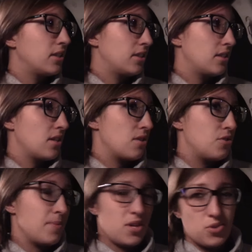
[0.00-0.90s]
Go
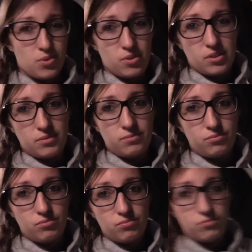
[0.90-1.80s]
do my usual
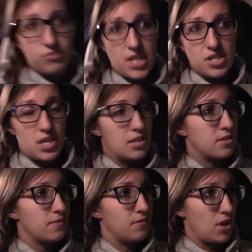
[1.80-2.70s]

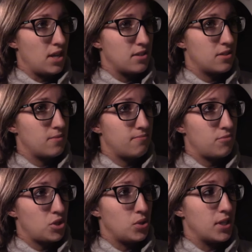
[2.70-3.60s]
veggies, rice,
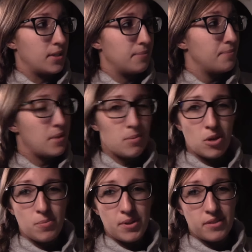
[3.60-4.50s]
tuna, maybe
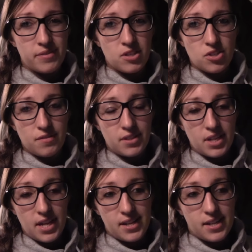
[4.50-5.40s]
oatmeal to finish off the
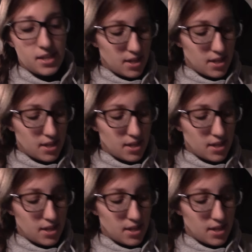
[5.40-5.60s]
night,